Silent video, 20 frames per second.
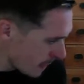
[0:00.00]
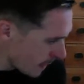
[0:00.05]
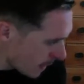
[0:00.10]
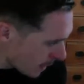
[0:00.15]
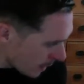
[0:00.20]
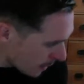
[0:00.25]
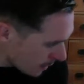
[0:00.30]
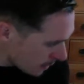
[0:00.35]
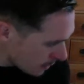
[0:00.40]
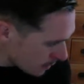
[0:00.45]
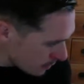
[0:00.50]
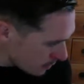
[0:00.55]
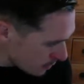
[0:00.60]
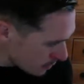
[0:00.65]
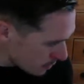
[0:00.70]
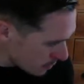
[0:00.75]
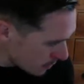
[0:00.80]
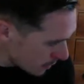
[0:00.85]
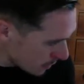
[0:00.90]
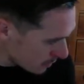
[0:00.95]
ew,
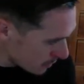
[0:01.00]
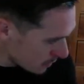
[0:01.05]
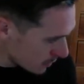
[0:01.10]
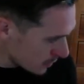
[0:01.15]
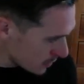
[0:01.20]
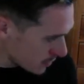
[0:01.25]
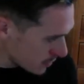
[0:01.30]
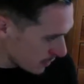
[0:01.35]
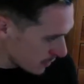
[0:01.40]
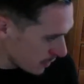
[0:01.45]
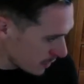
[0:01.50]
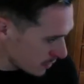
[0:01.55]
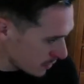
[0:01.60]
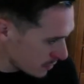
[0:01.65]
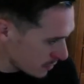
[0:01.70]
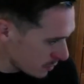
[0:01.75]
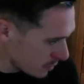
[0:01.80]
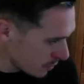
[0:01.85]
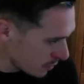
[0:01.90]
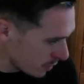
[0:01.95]
my device ran into
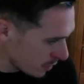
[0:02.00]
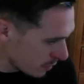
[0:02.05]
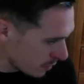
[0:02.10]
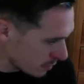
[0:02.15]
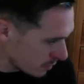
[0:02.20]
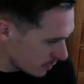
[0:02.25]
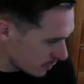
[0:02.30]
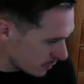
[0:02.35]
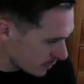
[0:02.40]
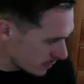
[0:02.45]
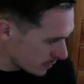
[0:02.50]
a problem.